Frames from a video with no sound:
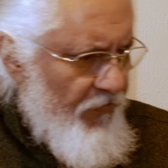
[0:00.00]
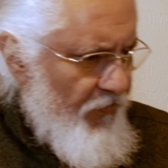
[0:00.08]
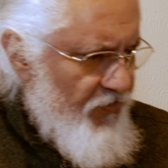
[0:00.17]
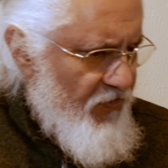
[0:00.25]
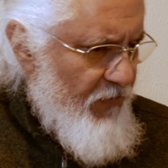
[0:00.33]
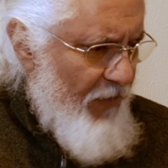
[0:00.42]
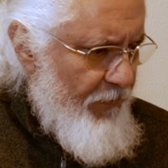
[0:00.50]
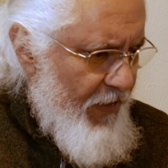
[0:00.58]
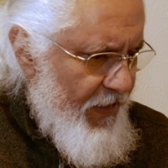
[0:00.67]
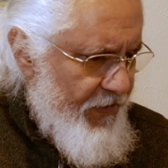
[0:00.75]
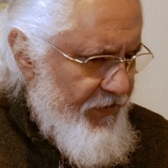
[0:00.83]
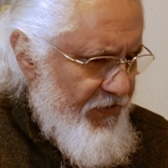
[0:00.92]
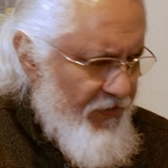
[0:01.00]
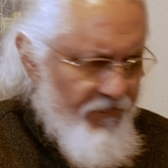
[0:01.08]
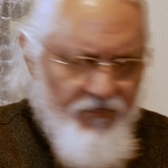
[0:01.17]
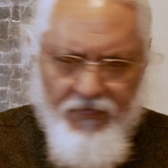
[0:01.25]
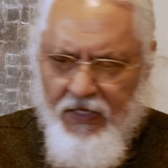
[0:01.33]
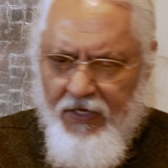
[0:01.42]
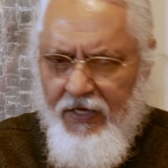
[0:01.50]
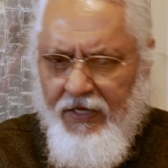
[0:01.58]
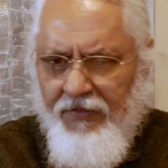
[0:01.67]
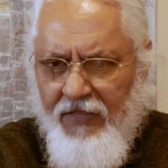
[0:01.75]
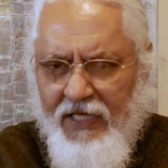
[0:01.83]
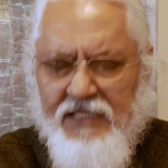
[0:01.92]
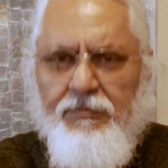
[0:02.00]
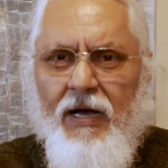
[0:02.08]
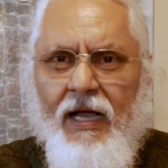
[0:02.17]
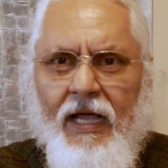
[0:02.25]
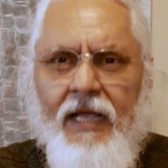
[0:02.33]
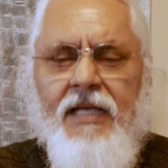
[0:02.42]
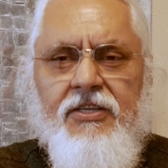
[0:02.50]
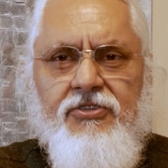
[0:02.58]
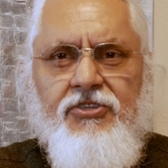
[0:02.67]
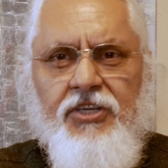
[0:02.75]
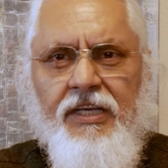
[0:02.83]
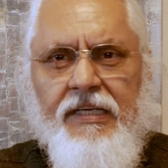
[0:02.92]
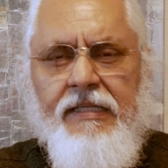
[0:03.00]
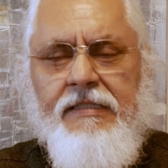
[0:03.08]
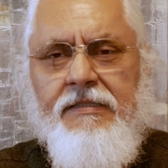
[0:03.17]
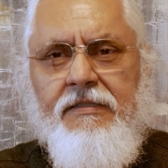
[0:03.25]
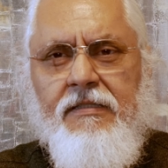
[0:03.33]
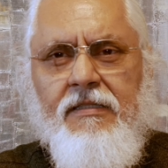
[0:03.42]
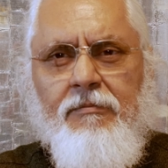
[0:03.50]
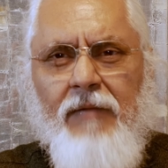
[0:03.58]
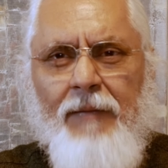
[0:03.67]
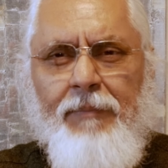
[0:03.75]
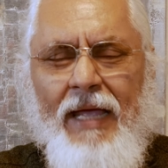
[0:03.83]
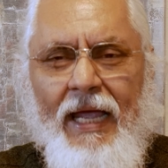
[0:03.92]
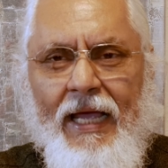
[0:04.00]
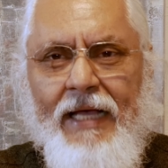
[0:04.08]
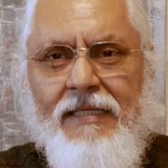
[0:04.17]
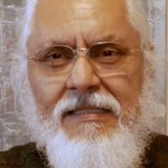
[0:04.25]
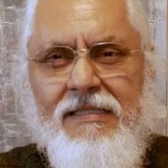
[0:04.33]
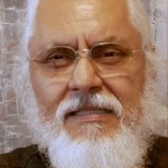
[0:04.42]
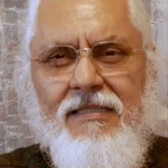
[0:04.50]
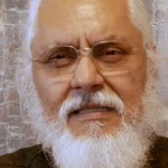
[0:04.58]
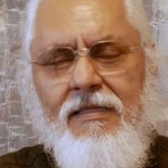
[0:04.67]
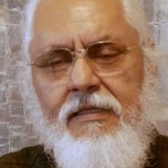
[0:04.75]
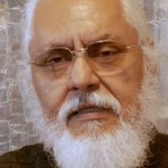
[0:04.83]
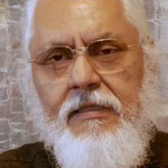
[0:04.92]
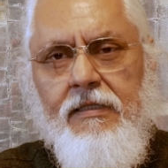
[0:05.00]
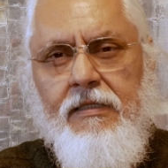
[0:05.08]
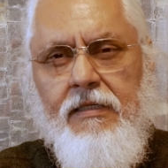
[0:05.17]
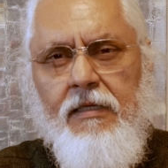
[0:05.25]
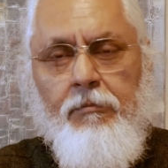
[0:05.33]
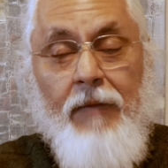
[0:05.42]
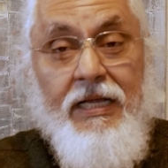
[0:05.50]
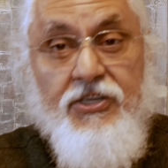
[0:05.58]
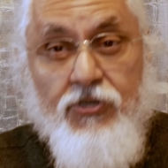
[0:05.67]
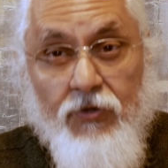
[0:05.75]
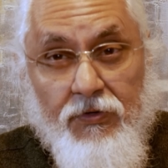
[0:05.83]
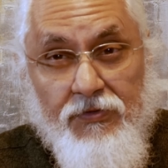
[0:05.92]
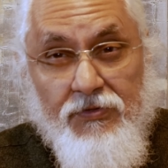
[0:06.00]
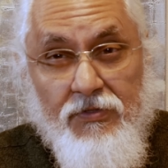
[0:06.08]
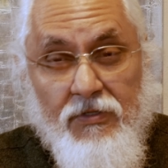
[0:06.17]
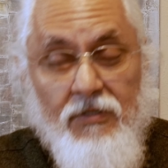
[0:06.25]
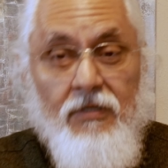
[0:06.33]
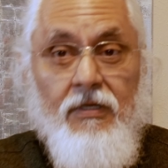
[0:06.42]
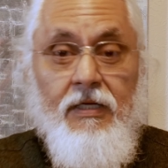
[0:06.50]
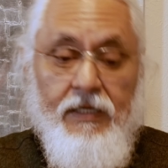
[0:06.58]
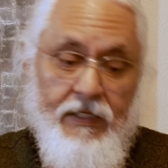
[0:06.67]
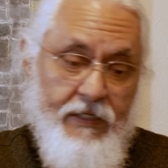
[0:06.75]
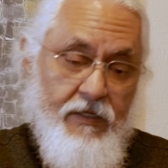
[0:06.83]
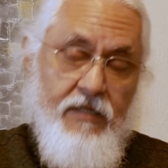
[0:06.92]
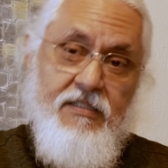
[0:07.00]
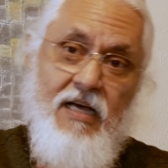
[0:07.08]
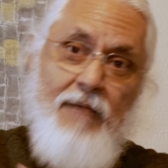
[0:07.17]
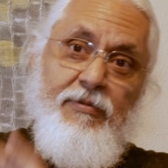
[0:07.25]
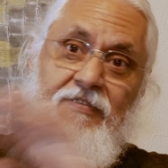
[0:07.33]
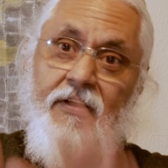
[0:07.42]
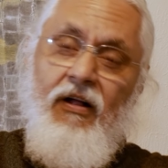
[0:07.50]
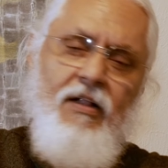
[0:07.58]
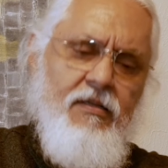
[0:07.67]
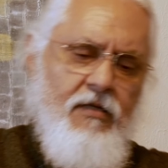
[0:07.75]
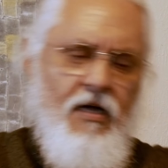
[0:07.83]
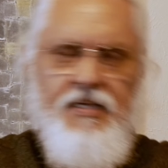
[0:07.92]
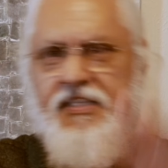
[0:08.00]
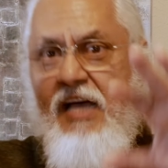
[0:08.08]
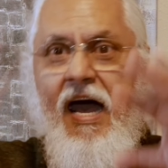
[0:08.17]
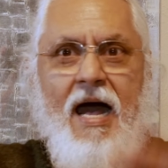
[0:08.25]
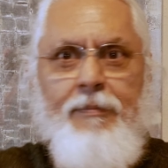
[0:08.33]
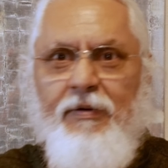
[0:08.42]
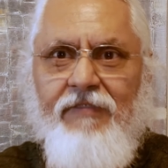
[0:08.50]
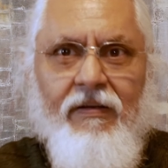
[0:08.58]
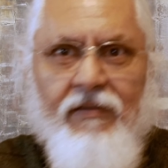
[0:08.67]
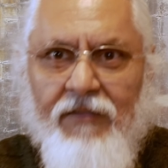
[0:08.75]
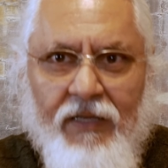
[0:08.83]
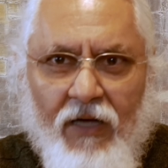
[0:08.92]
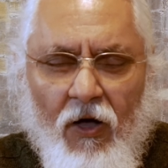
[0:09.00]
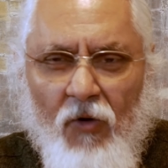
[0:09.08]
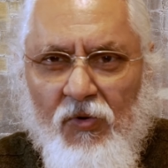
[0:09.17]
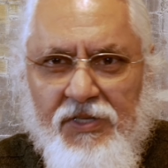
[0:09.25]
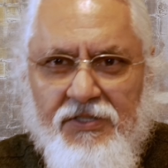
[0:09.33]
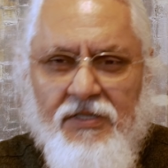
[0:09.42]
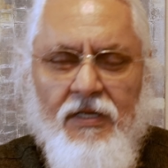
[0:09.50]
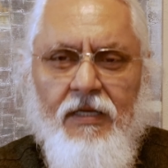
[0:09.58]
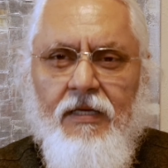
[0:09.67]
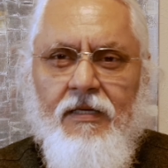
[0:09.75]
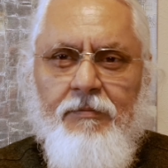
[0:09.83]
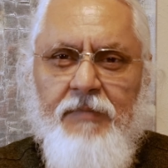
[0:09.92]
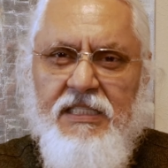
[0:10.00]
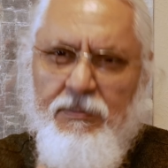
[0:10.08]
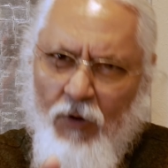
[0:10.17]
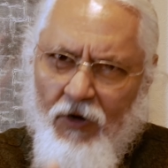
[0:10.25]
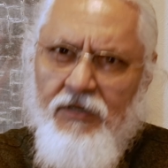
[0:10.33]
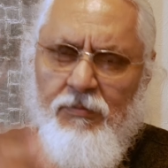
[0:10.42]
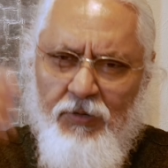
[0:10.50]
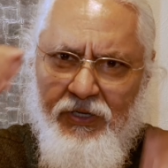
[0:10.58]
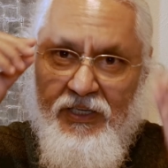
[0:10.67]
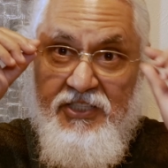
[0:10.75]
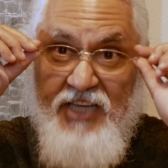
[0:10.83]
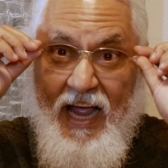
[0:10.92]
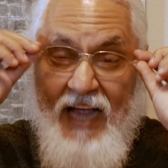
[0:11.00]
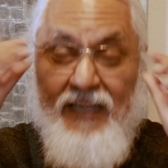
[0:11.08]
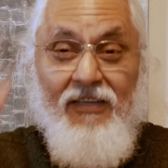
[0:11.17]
Those are my meds, and that's my jeans, my pants, my shirts. And on top of it all, on top of everything, always be smart. Put a jacket,